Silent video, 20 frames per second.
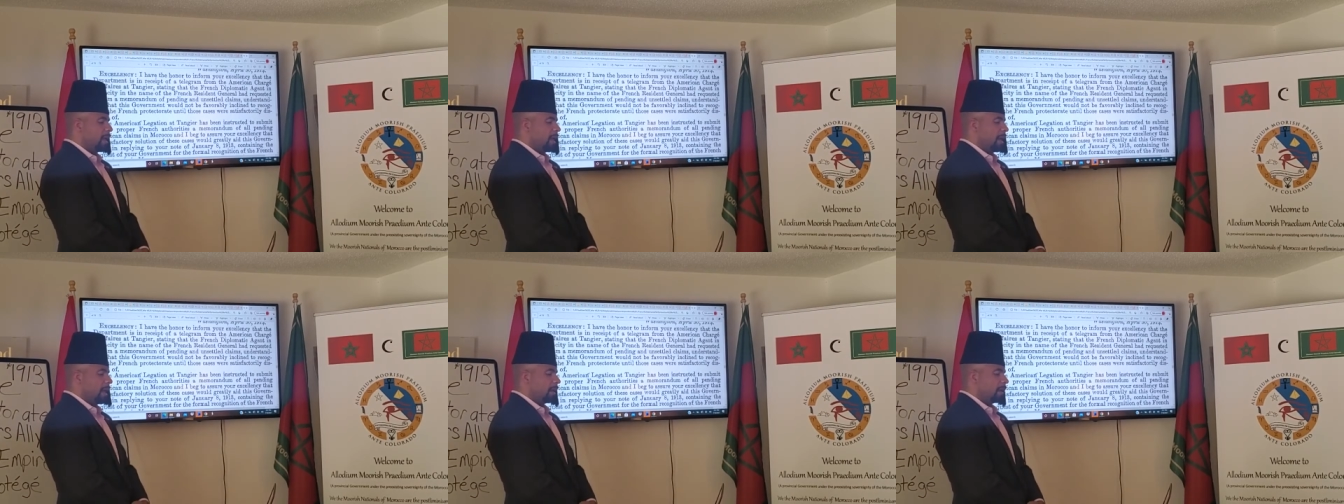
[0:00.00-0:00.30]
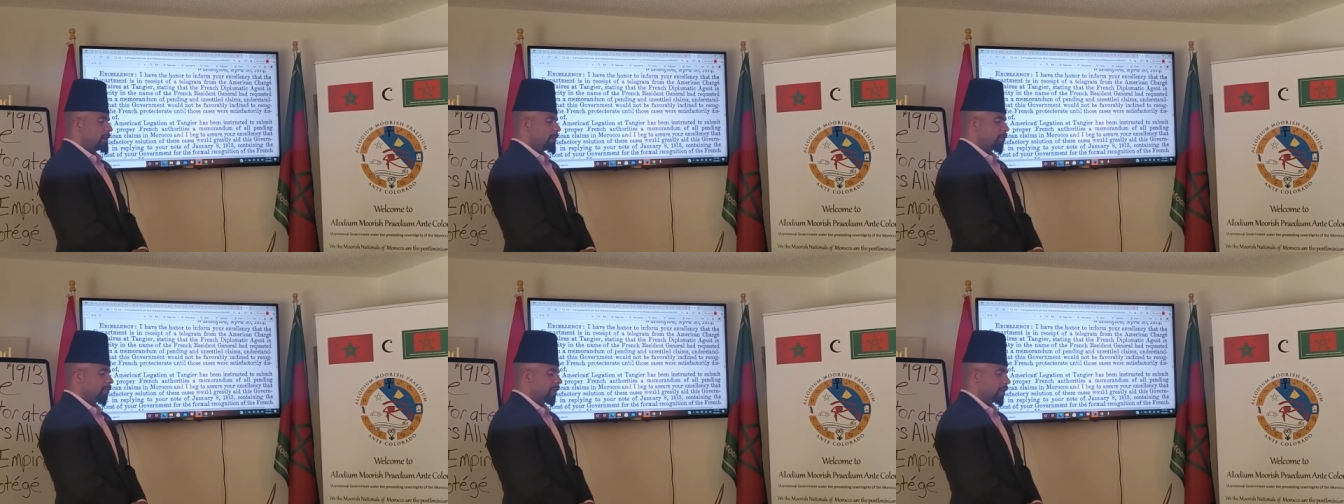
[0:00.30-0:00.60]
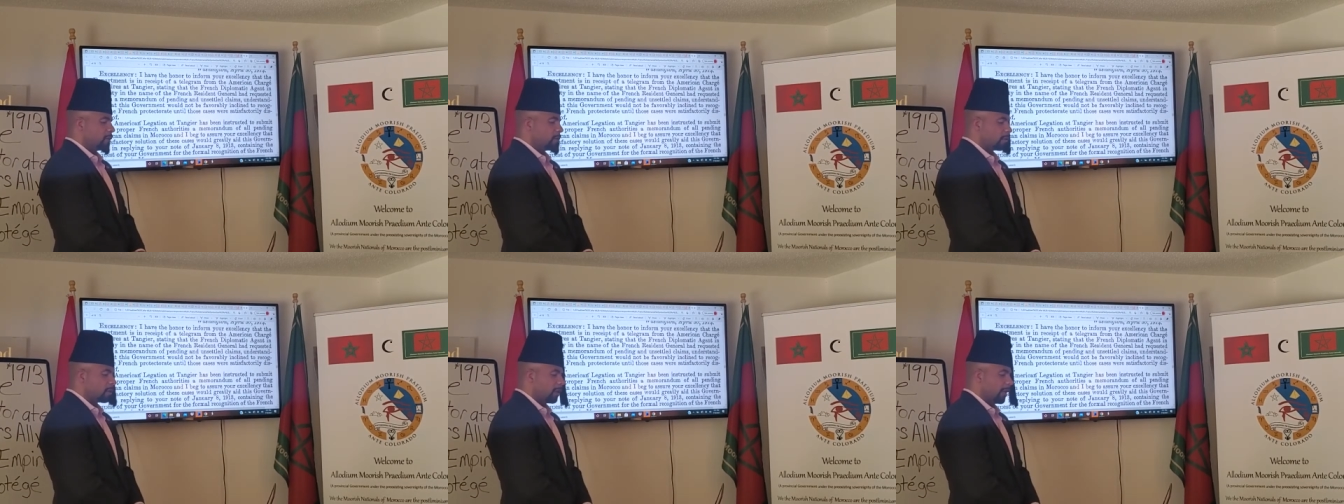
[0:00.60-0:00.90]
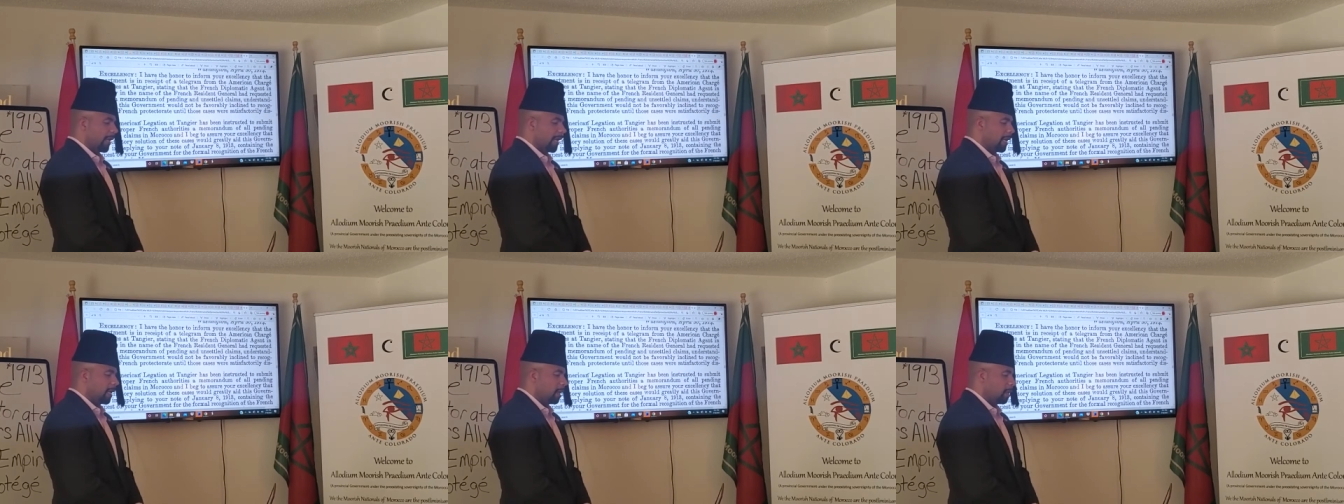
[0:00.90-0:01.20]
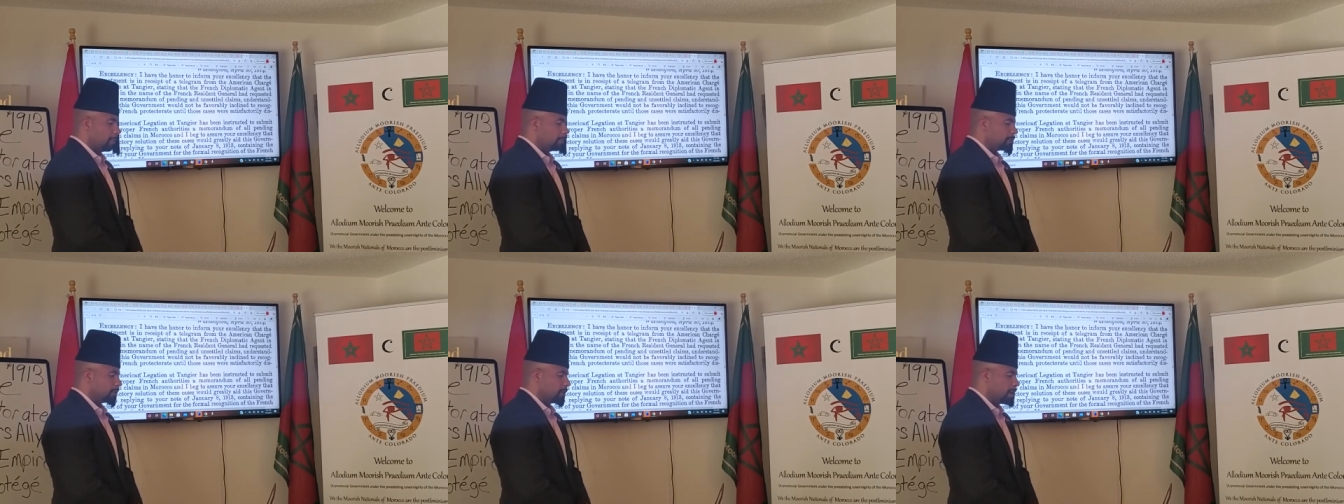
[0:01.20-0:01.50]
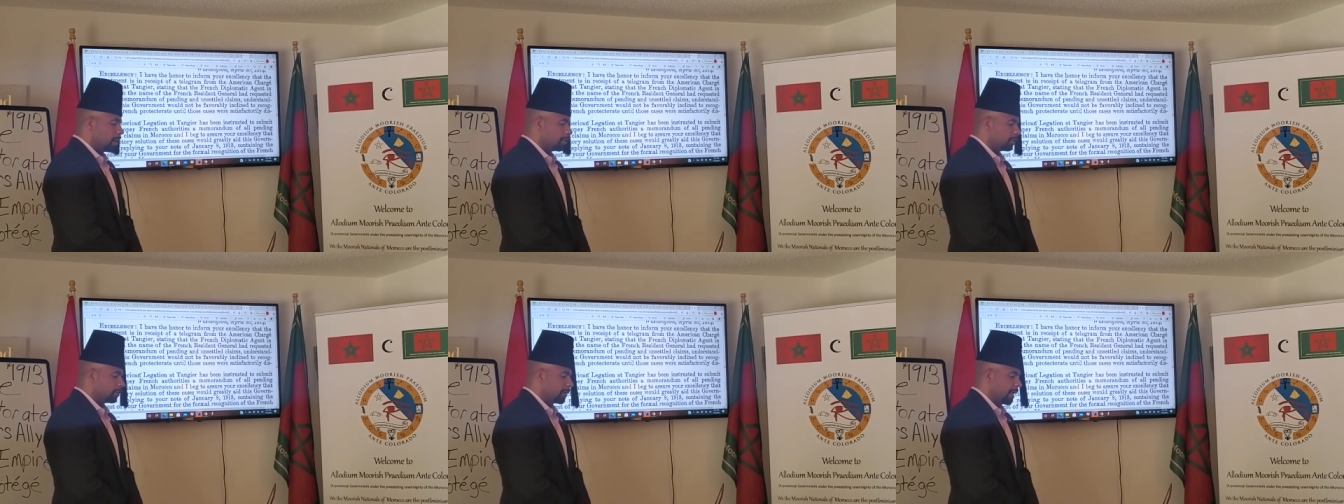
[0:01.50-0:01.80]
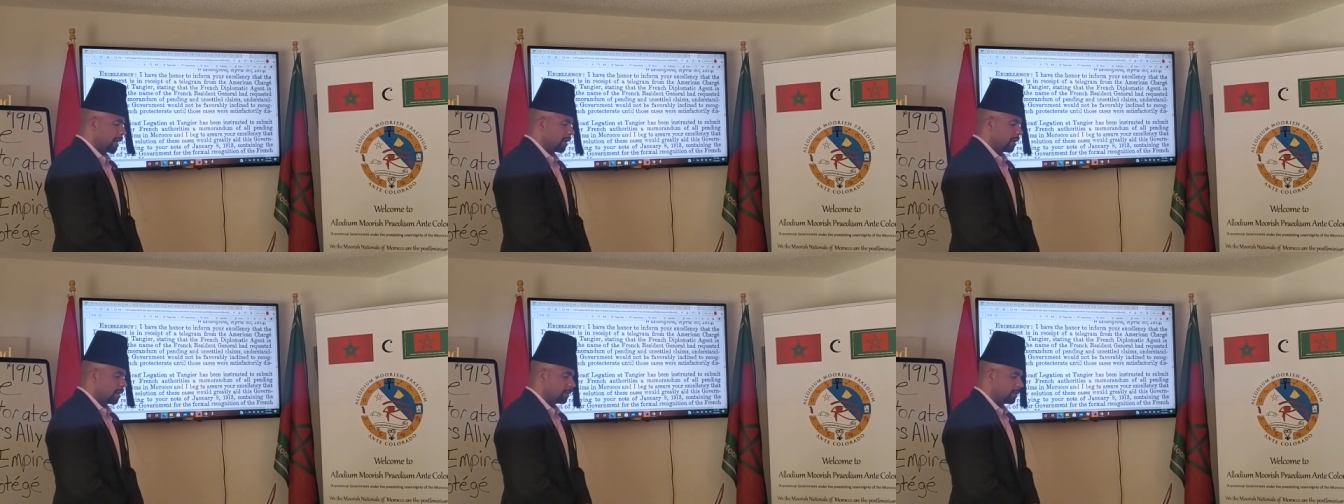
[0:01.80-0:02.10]
and unsettled claims, and
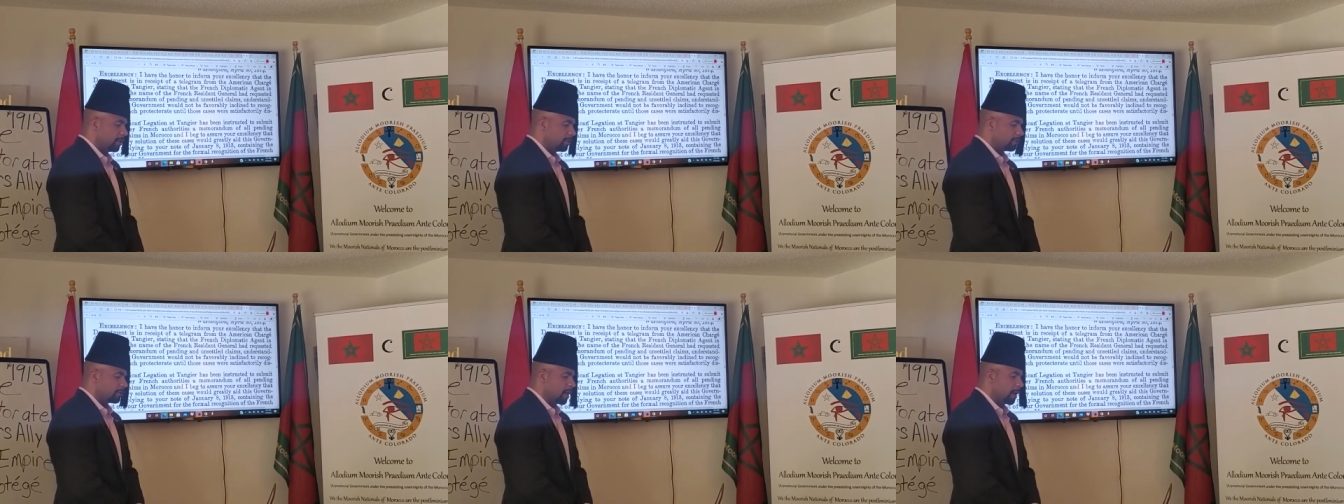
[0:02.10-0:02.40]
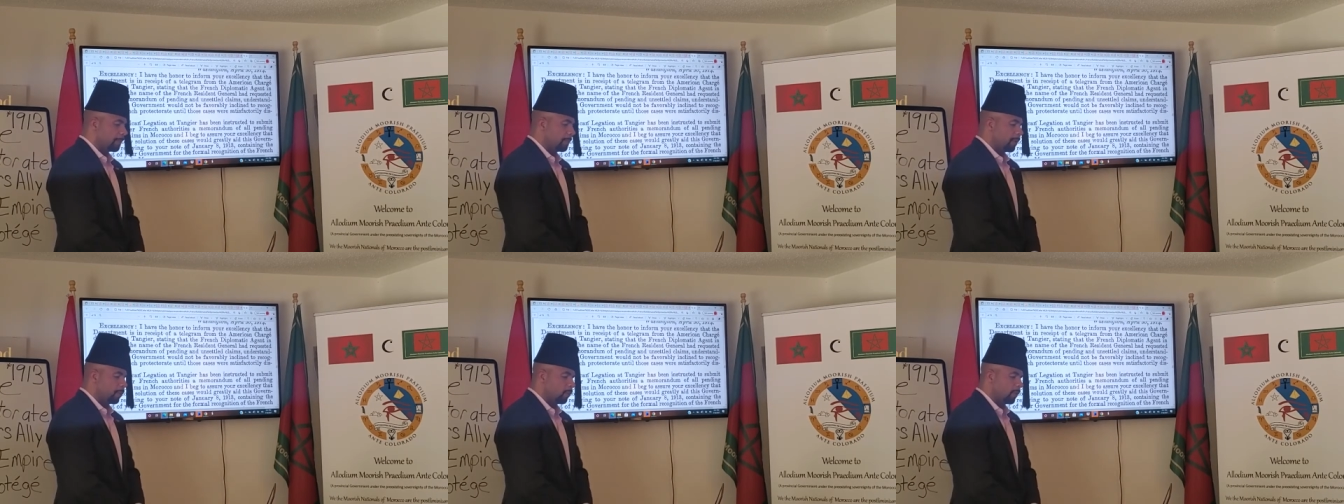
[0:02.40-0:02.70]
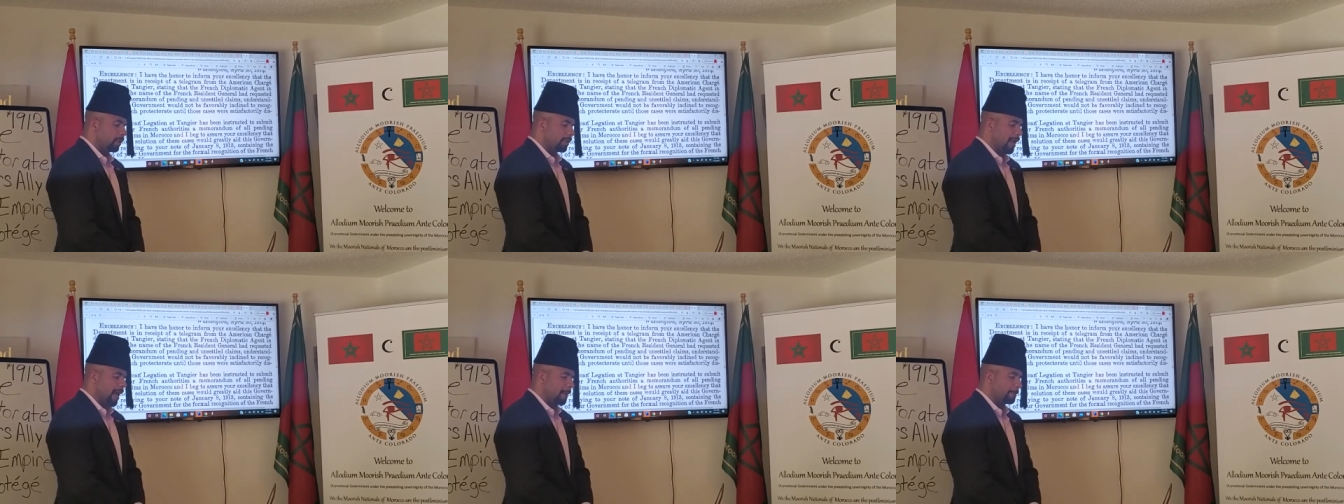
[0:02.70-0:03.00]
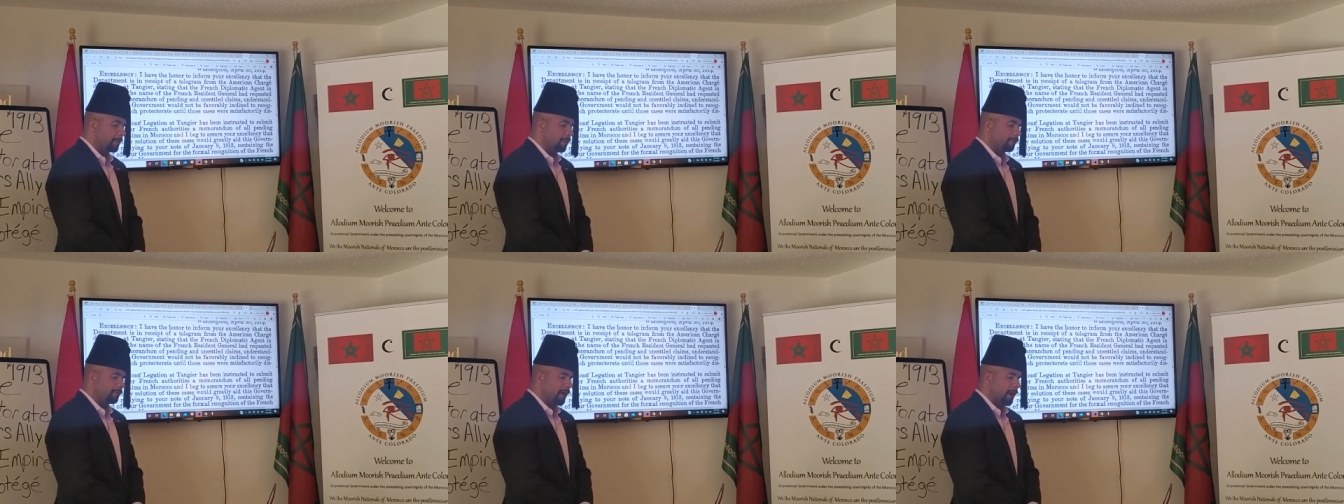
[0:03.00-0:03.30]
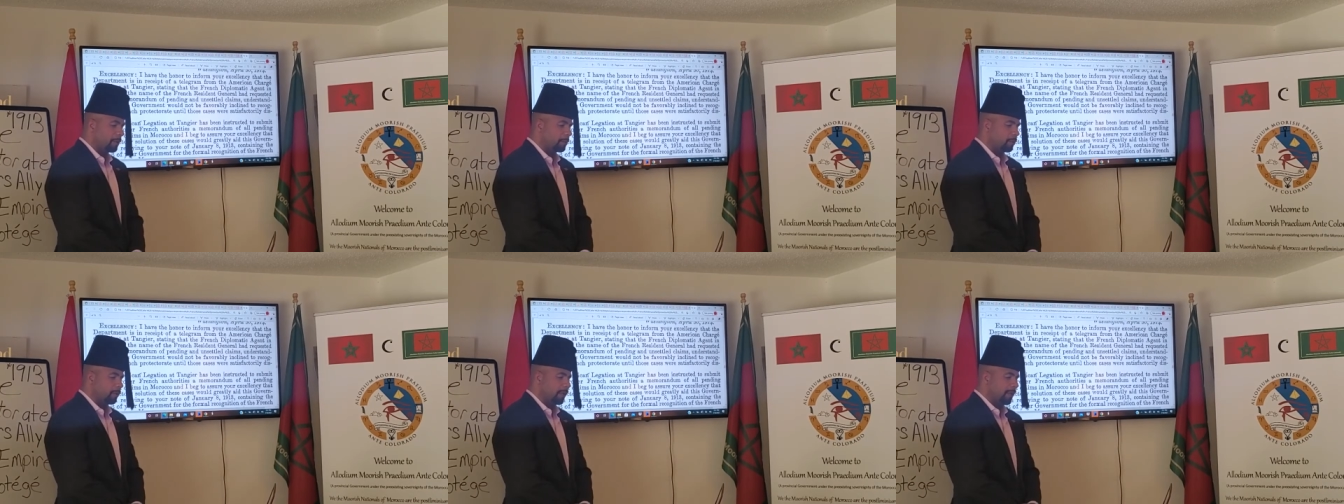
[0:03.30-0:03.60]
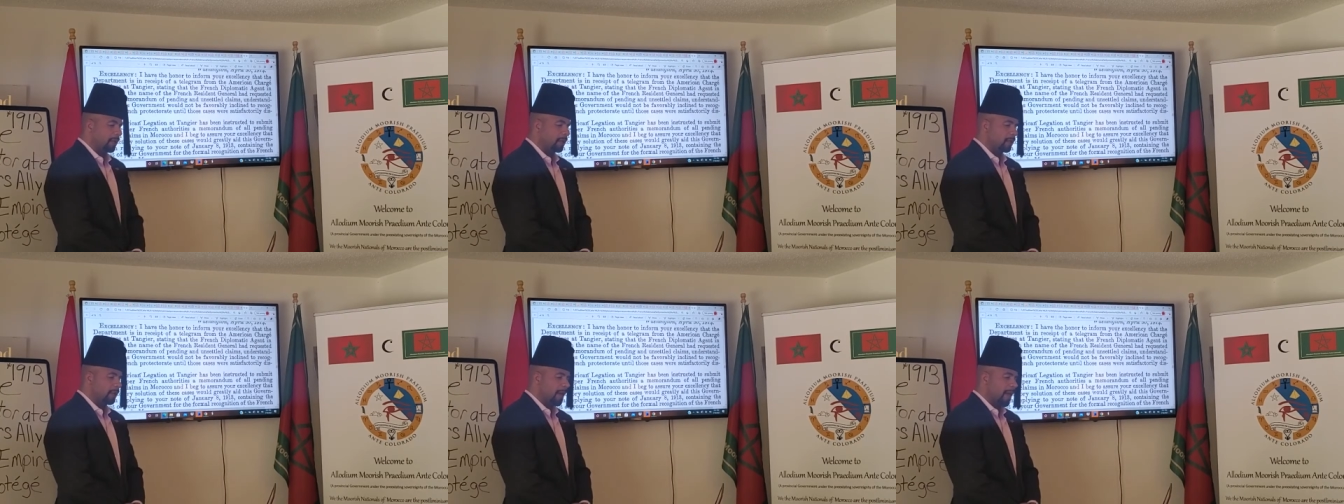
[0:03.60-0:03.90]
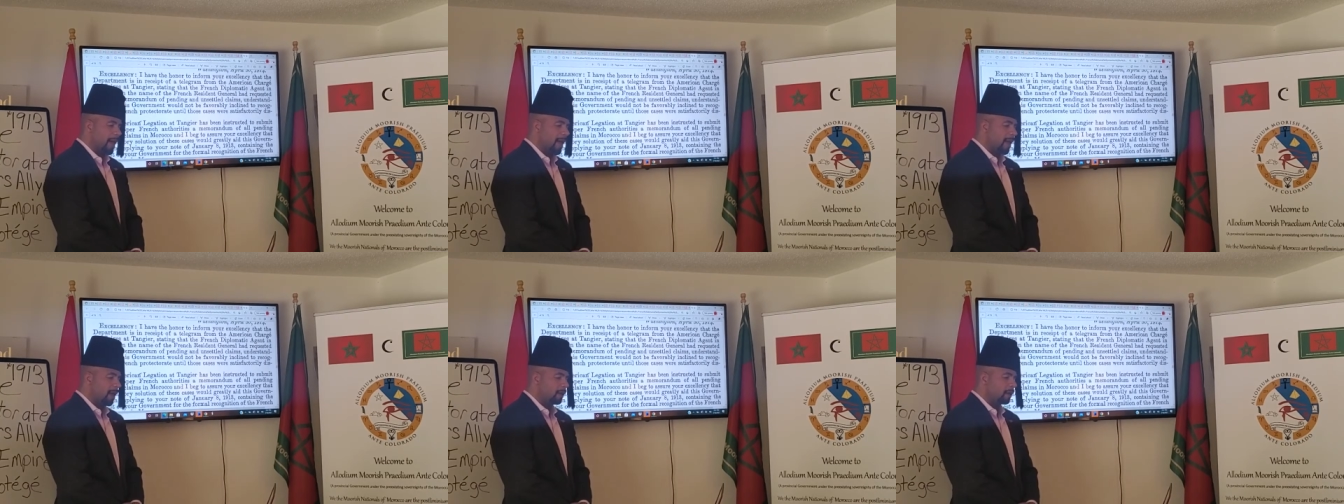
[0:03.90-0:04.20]
understanding that this government would not be favorably
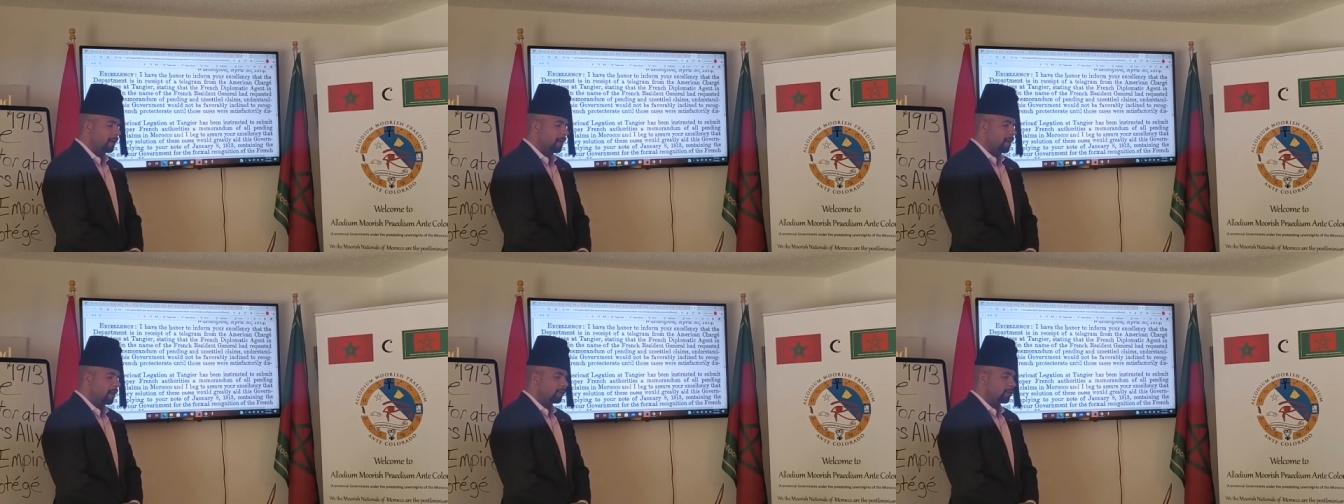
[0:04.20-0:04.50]
inclined